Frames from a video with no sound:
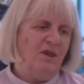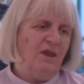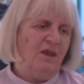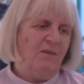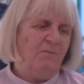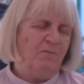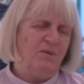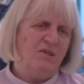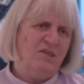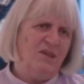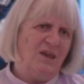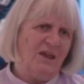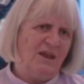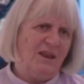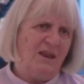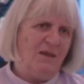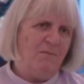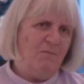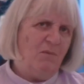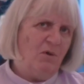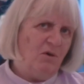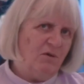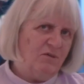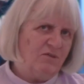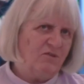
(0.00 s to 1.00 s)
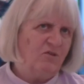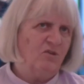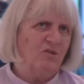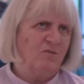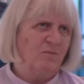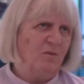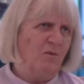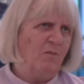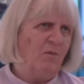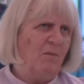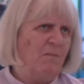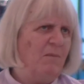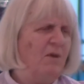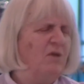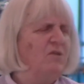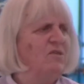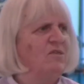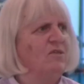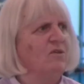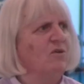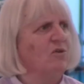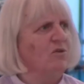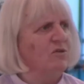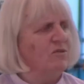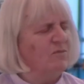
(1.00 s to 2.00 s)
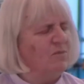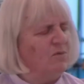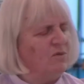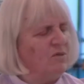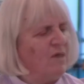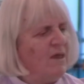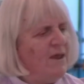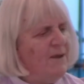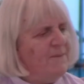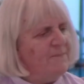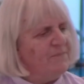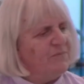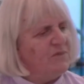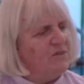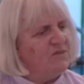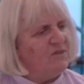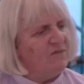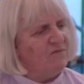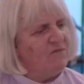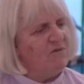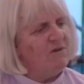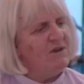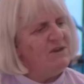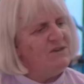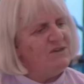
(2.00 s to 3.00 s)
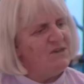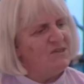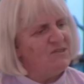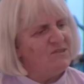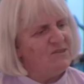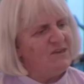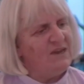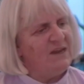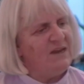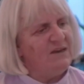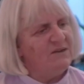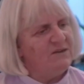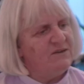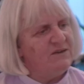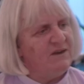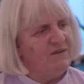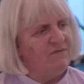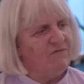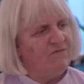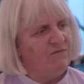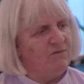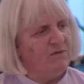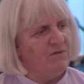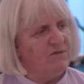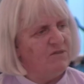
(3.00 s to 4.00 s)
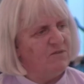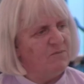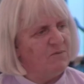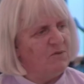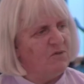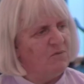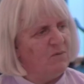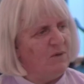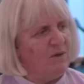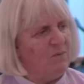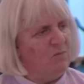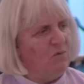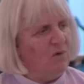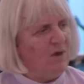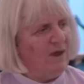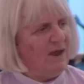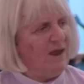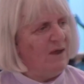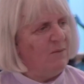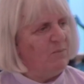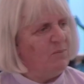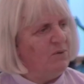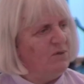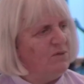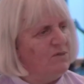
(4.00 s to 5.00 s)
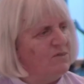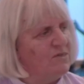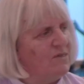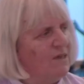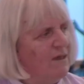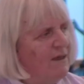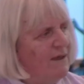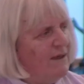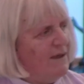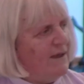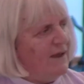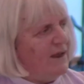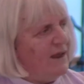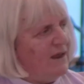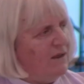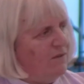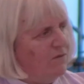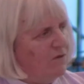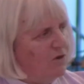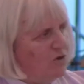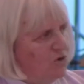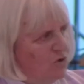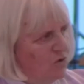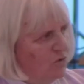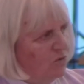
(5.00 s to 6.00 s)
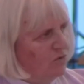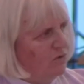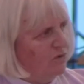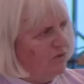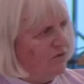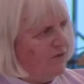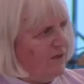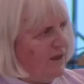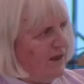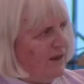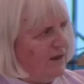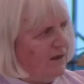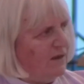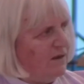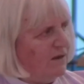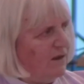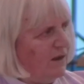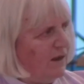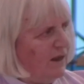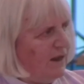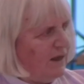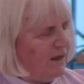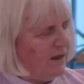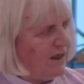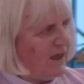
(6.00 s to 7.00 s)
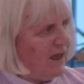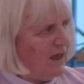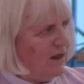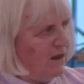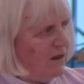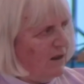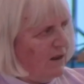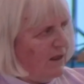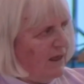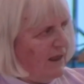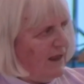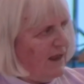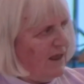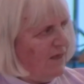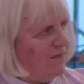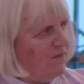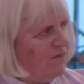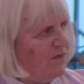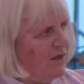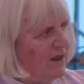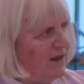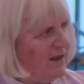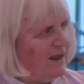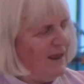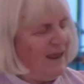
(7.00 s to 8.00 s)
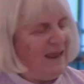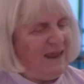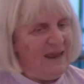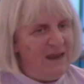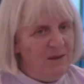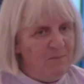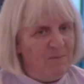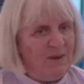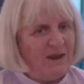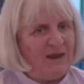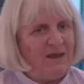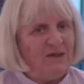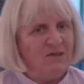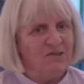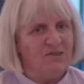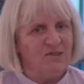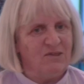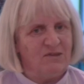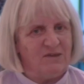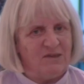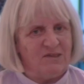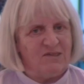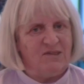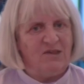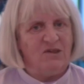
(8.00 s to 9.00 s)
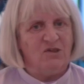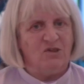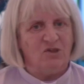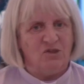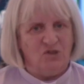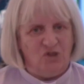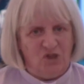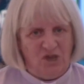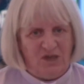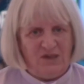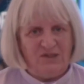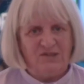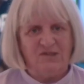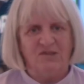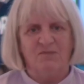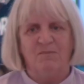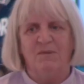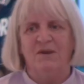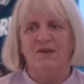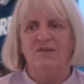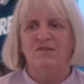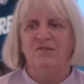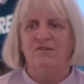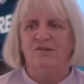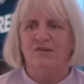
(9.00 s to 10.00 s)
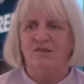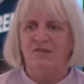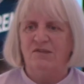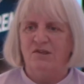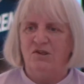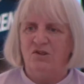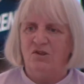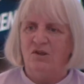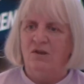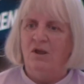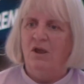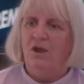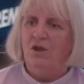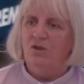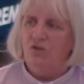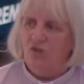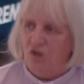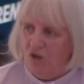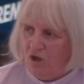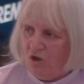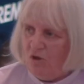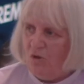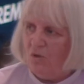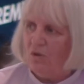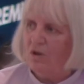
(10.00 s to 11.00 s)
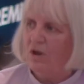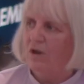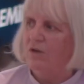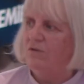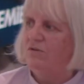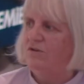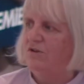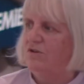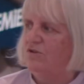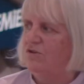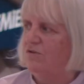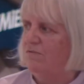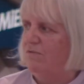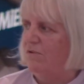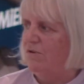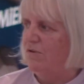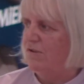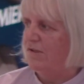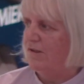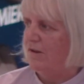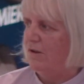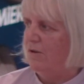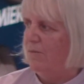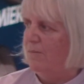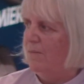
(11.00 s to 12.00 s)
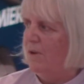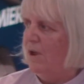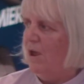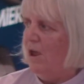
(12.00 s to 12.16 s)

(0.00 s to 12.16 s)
particularly in Mark's Gospel, but most of the Gospels, there's a very distinct difference between what happens in the north in Galilee, and then he makes the decision, Jesus makes the decision to go to Jerusalem,